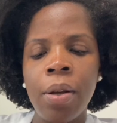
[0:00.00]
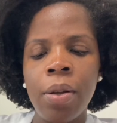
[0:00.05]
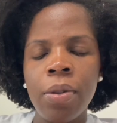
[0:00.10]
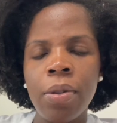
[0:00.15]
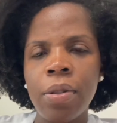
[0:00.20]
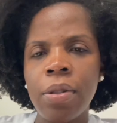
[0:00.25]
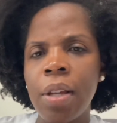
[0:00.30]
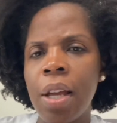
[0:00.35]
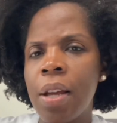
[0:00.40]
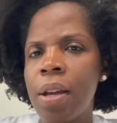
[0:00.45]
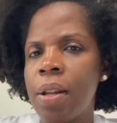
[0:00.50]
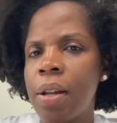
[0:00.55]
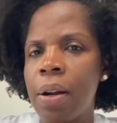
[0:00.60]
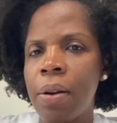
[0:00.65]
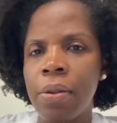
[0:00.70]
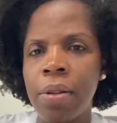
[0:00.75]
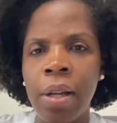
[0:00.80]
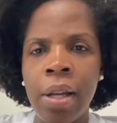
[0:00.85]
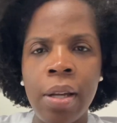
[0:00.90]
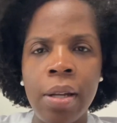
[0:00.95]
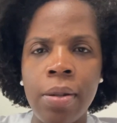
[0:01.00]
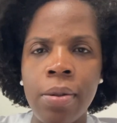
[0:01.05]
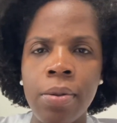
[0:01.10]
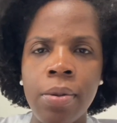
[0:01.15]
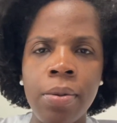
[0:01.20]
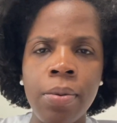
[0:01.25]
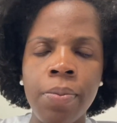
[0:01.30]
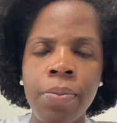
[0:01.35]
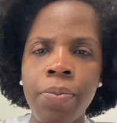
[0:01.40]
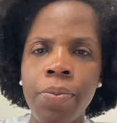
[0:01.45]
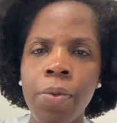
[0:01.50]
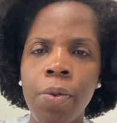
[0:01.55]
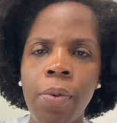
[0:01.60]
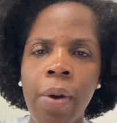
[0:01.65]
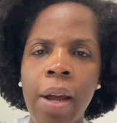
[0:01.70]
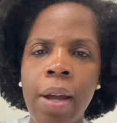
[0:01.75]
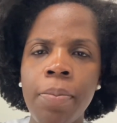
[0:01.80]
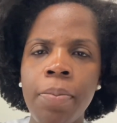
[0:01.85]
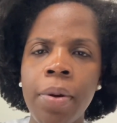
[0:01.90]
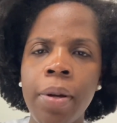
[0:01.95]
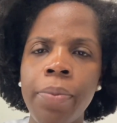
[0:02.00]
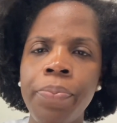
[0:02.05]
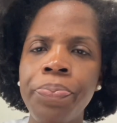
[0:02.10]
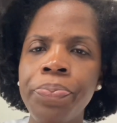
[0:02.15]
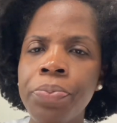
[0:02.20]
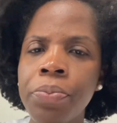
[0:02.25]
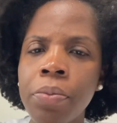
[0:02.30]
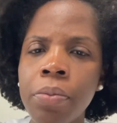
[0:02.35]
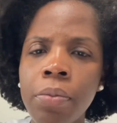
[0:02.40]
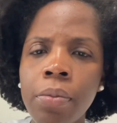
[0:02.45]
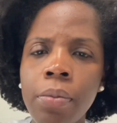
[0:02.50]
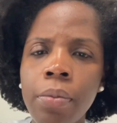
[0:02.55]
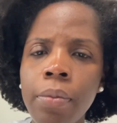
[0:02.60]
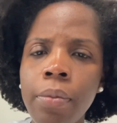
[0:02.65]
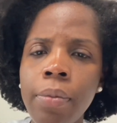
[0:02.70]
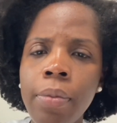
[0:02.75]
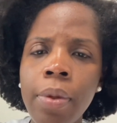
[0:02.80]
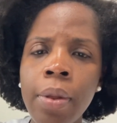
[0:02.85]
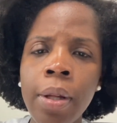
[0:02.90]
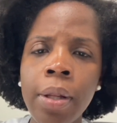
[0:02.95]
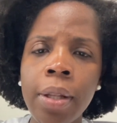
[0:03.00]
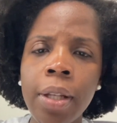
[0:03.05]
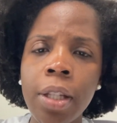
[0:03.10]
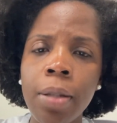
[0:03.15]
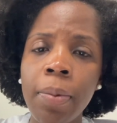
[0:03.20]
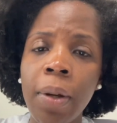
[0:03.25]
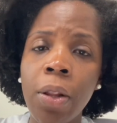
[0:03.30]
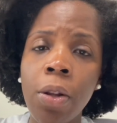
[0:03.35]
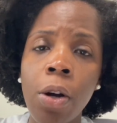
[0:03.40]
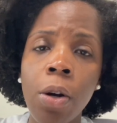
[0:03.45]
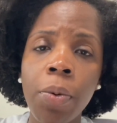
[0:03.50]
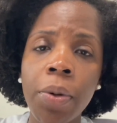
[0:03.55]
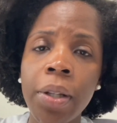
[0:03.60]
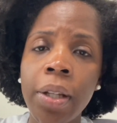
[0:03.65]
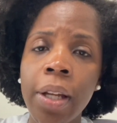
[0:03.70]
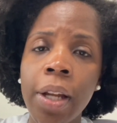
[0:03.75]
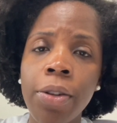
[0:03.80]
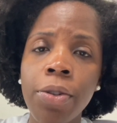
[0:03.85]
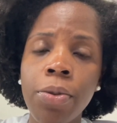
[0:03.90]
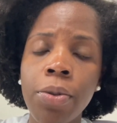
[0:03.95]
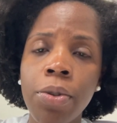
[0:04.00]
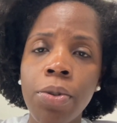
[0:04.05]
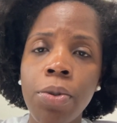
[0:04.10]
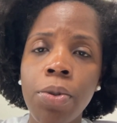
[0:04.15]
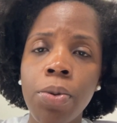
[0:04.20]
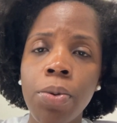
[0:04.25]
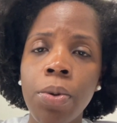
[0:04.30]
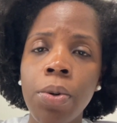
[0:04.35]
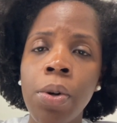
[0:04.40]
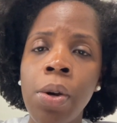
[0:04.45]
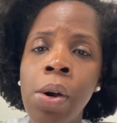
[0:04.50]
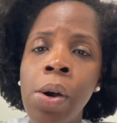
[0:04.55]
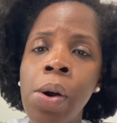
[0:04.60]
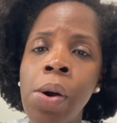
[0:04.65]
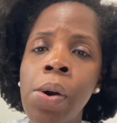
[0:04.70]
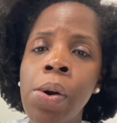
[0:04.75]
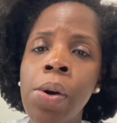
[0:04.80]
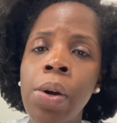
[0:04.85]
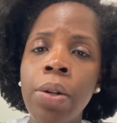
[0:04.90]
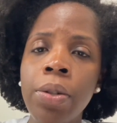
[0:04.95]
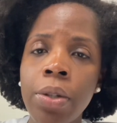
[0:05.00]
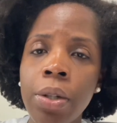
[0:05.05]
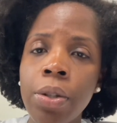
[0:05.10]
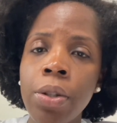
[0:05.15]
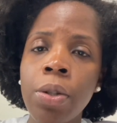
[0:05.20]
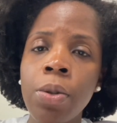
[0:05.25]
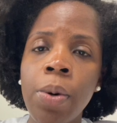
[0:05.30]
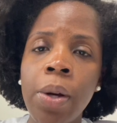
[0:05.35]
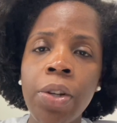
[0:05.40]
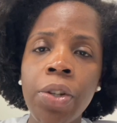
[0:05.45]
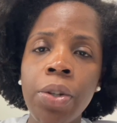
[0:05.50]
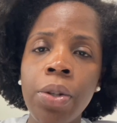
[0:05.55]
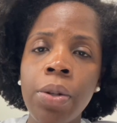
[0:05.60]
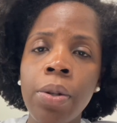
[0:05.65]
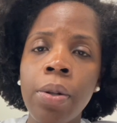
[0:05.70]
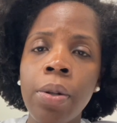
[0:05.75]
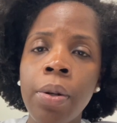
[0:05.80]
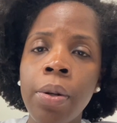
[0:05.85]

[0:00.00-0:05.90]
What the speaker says: Stay in our lanes, right? But this is my long-winded answer as usual to this question.